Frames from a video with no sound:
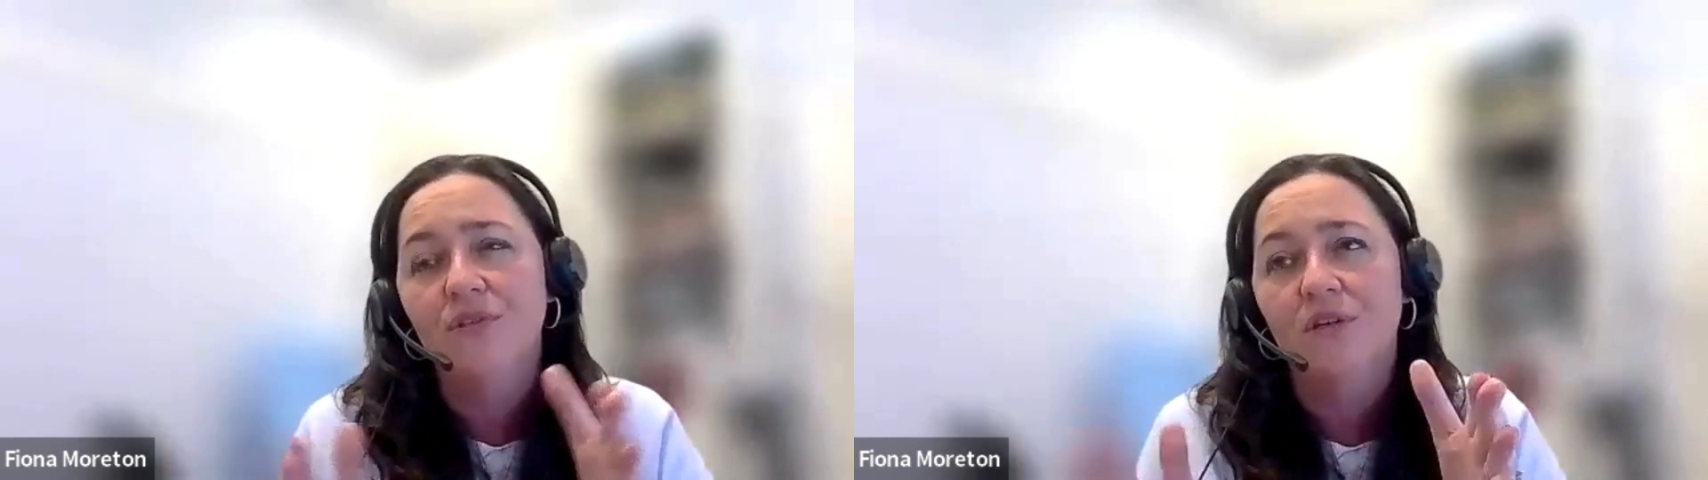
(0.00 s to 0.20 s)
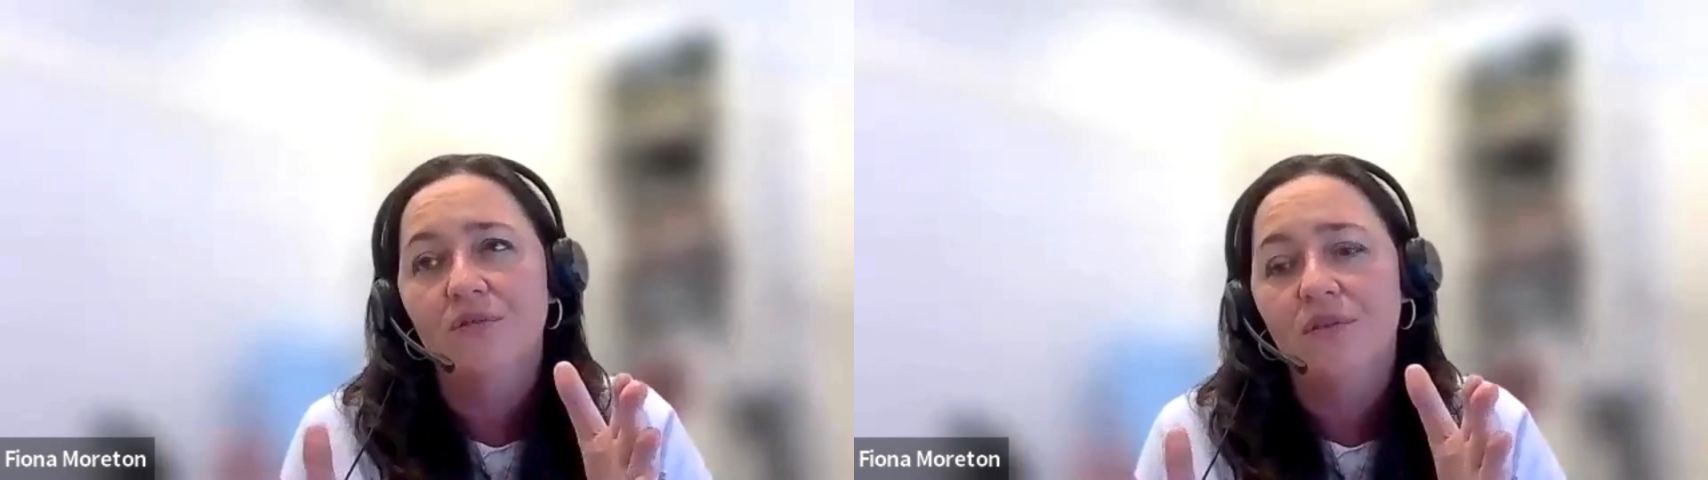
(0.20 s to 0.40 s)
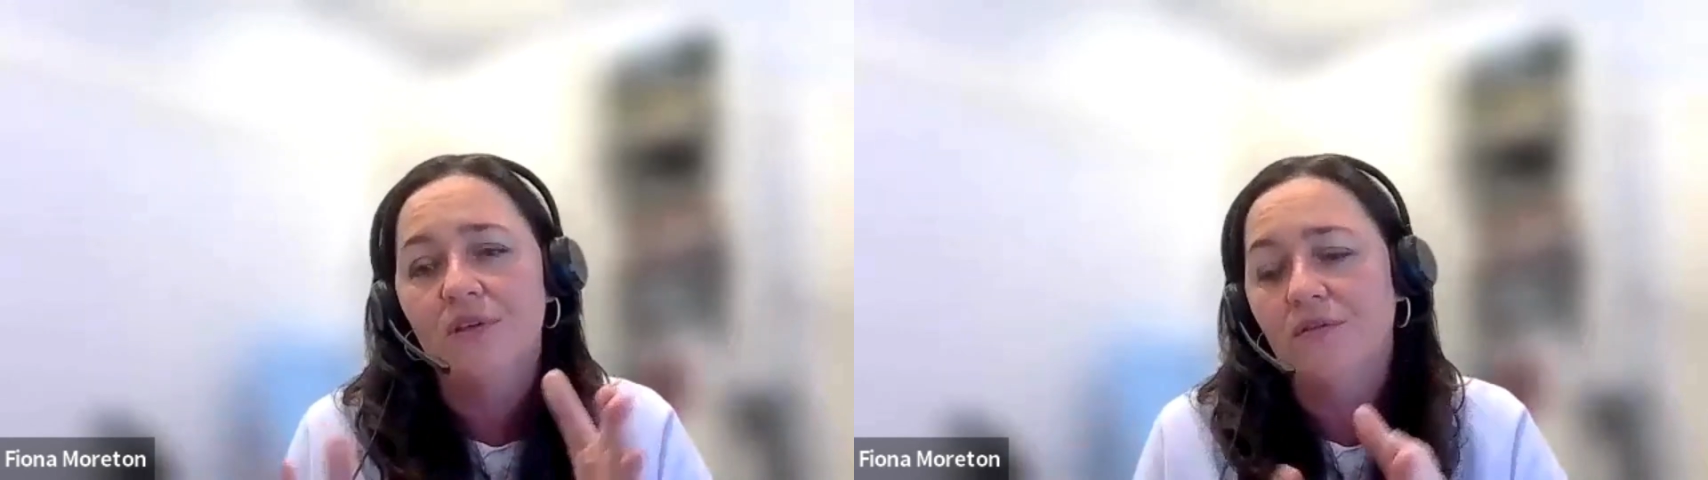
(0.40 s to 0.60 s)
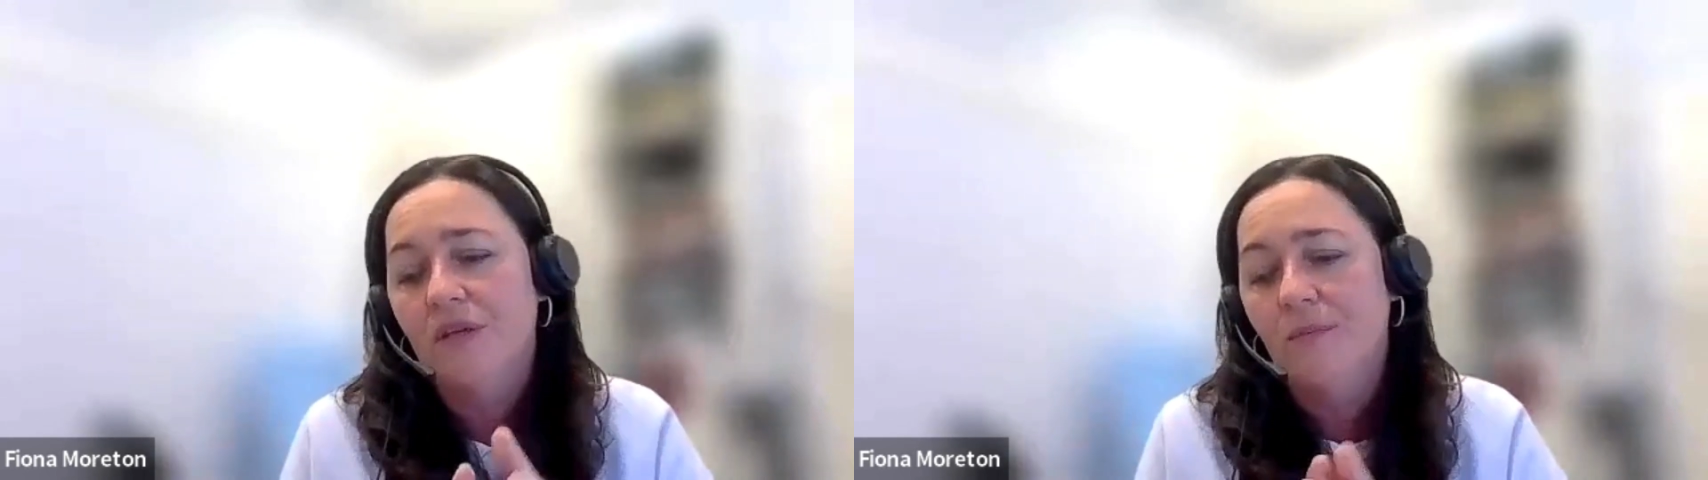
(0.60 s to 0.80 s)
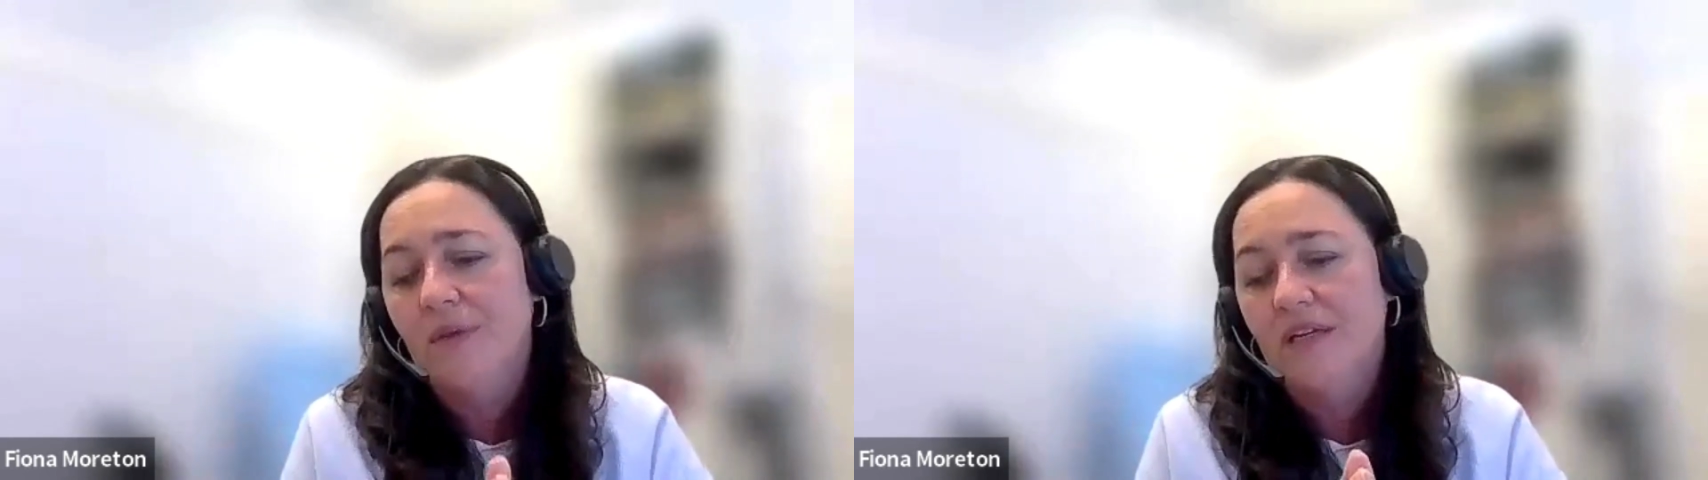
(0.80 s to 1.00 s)

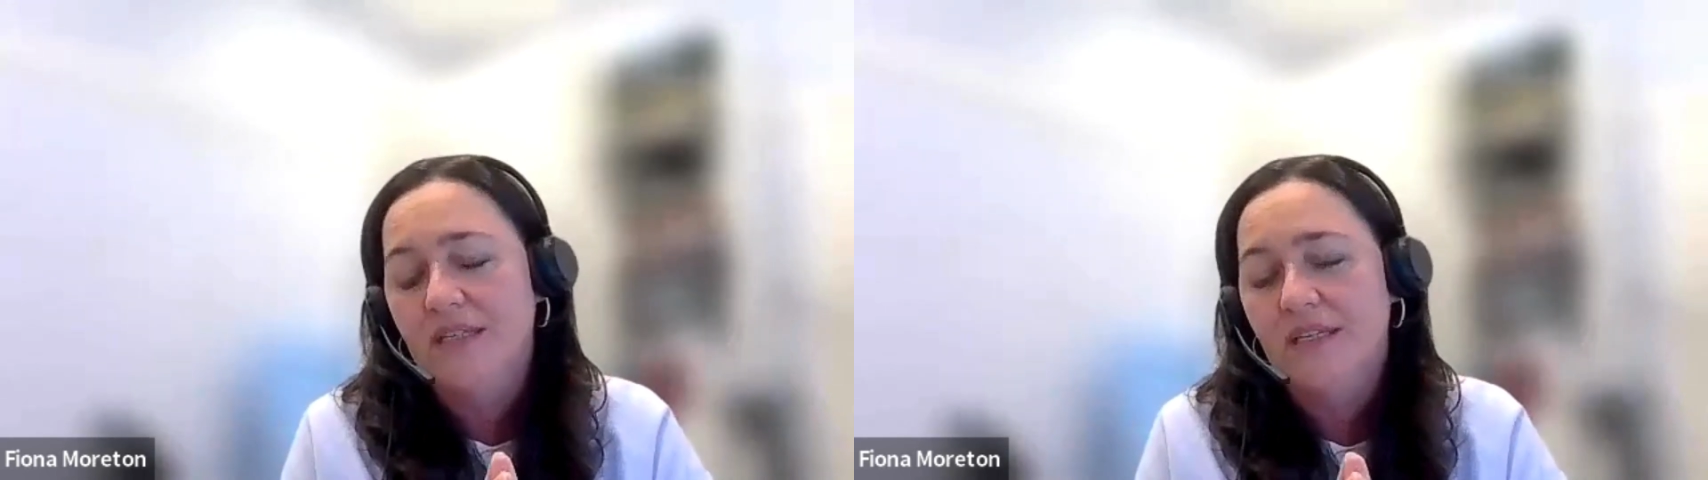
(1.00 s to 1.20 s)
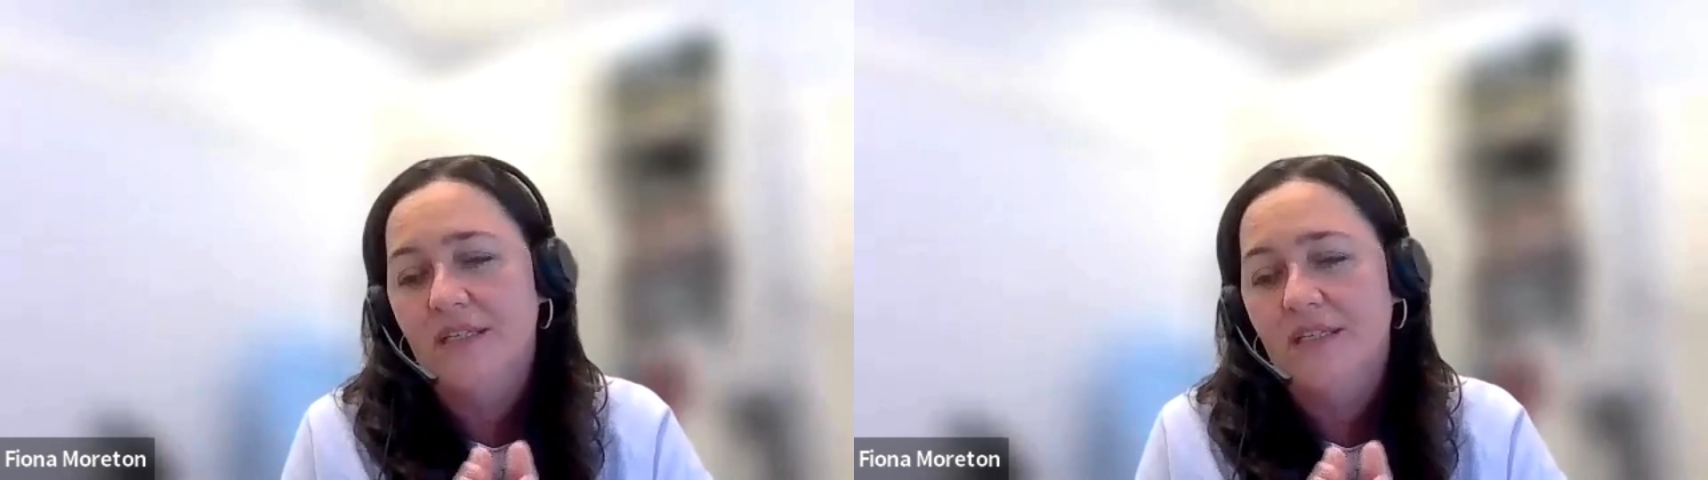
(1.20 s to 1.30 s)
the ability